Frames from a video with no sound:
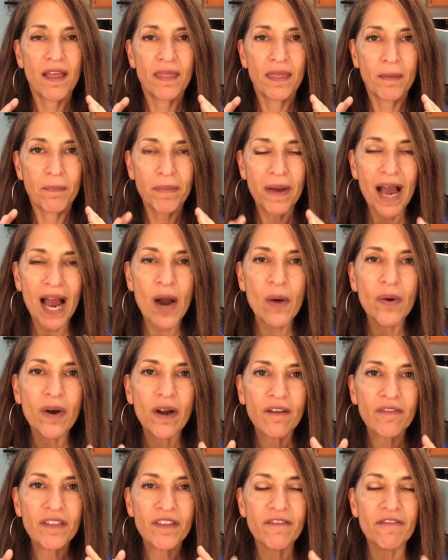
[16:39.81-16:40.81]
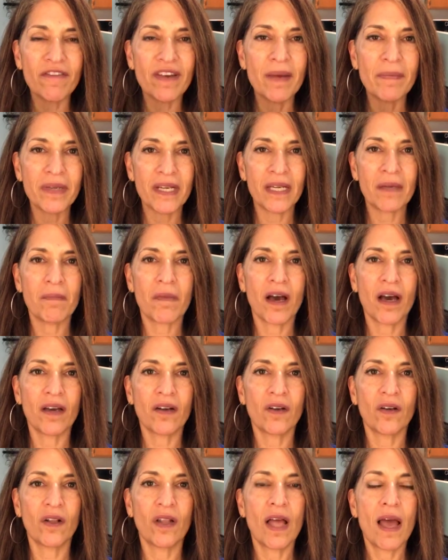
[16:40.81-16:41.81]
the power of the feminine
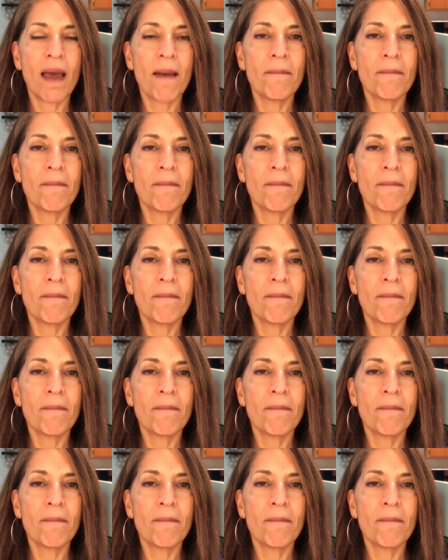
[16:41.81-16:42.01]
model,